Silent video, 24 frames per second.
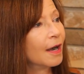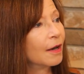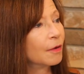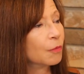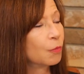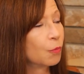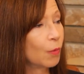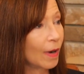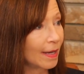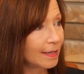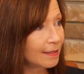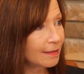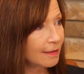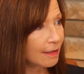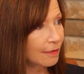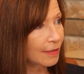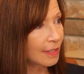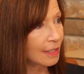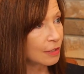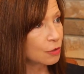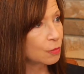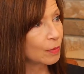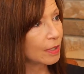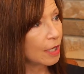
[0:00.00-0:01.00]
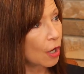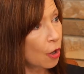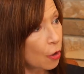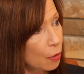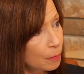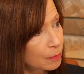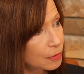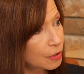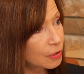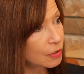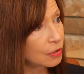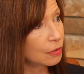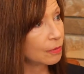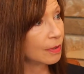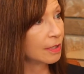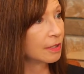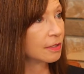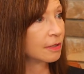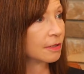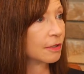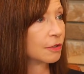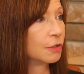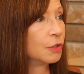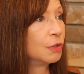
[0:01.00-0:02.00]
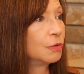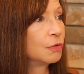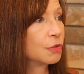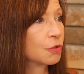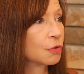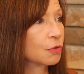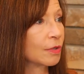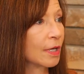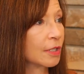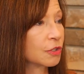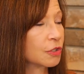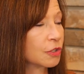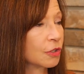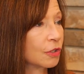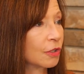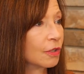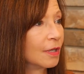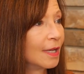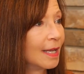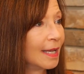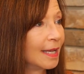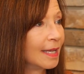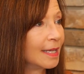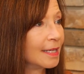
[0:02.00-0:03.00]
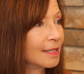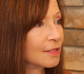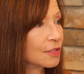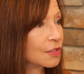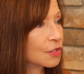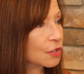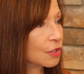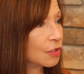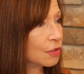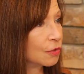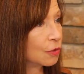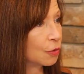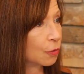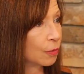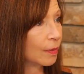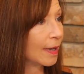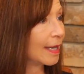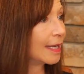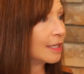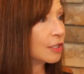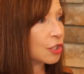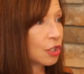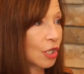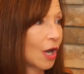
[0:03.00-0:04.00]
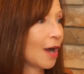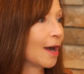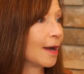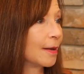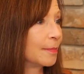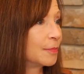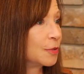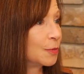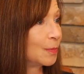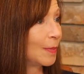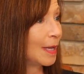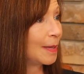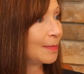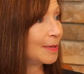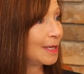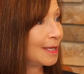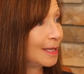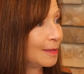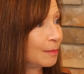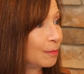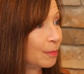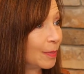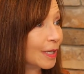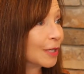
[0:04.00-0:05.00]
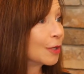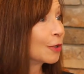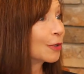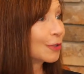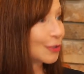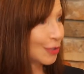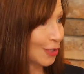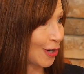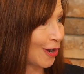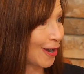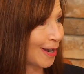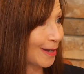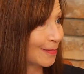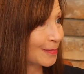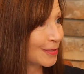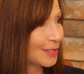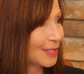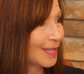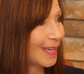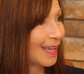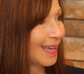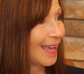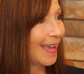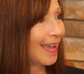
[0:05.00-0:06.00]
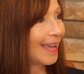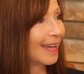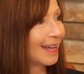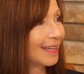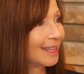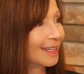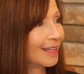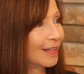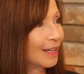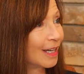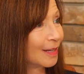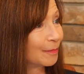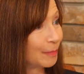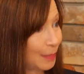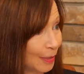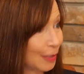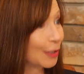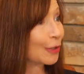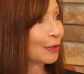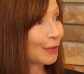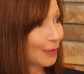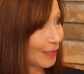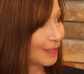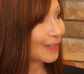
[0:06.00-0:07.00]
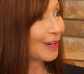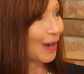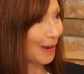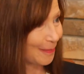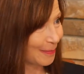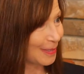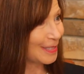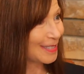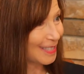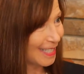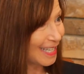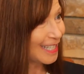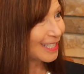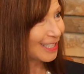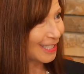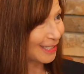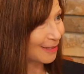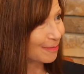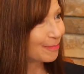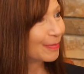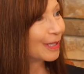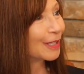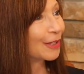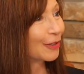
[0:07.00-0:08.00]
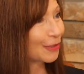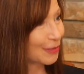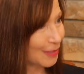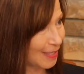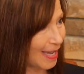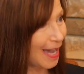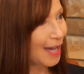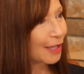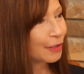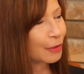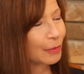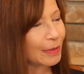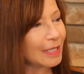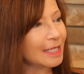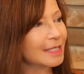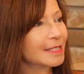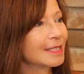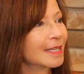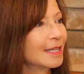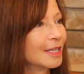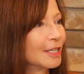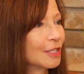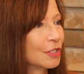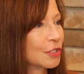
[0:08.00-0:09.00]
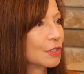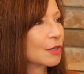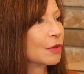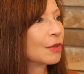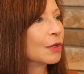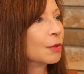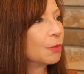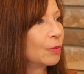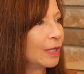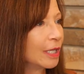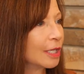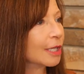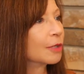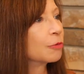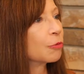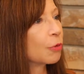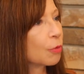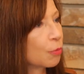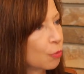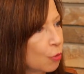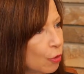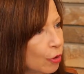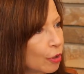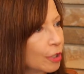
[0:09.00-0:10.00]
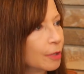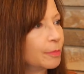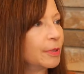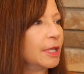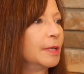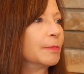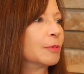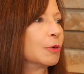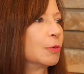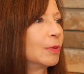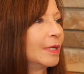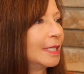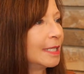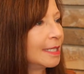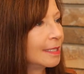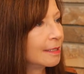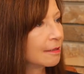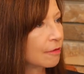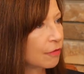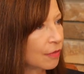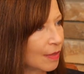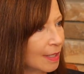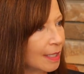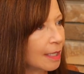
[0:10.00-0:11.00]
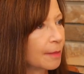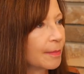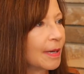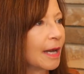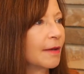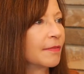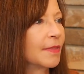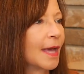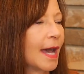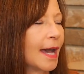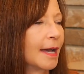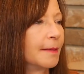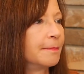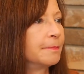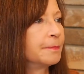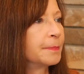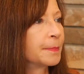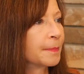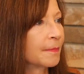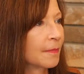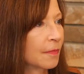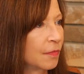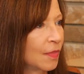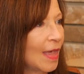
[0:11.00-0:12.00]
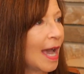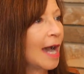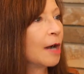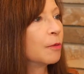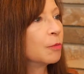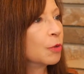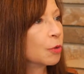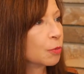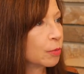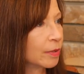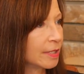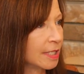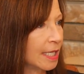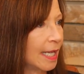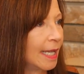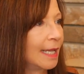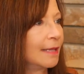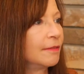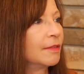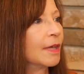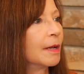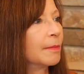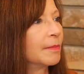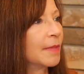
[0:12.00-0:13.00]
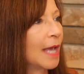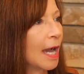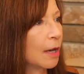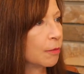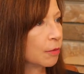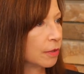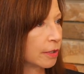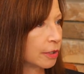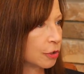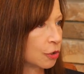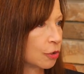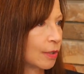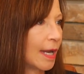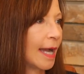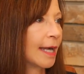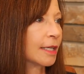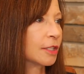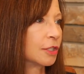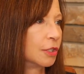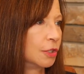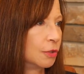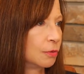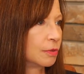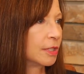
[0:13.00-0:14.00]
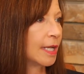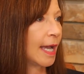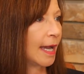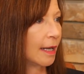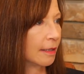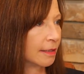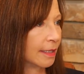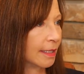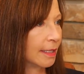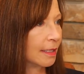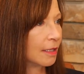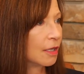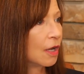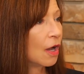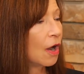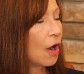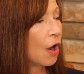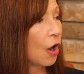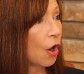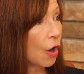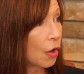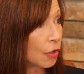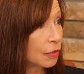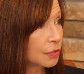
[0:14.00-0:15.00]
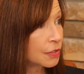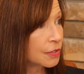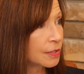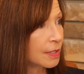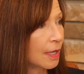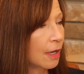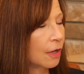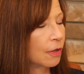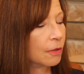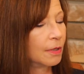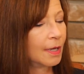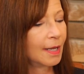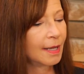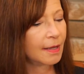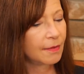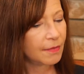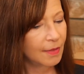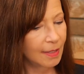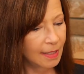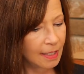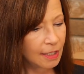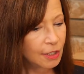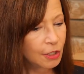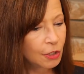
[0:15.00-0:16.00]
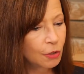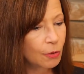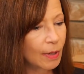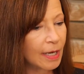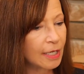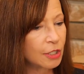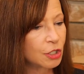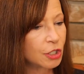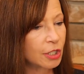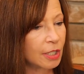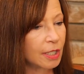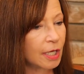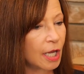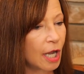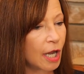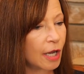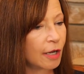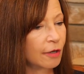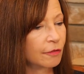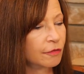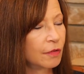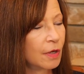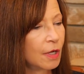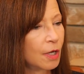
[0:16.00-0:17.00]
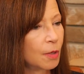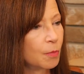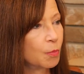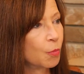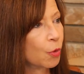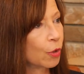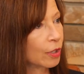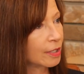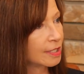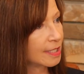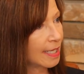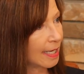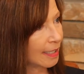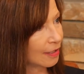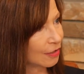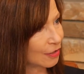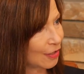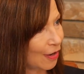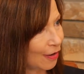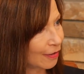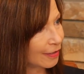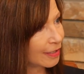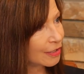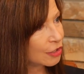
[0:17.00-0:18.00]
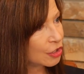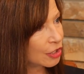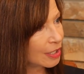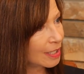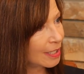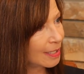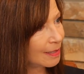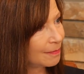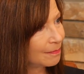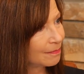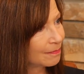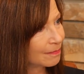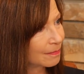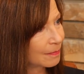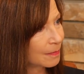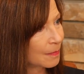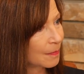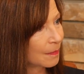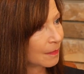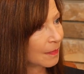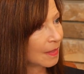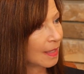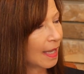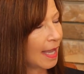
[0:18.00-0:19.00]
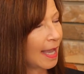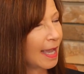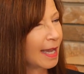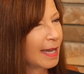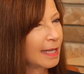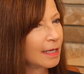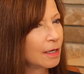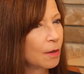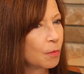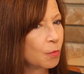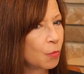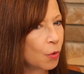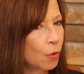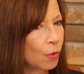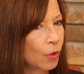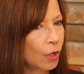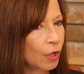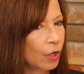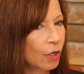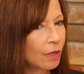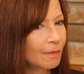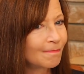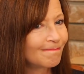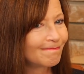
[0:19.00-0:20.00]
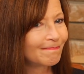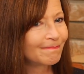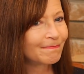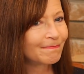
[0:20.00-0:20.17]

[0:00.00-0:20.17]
One of the things we hope to do under the new structure is to create jobs, maybe bigger jobs and bigger compensation, bigger salaries, so that we can reward people. We need to think about that. That will retain them, that will attract new talent. Also, the integration of more technology and more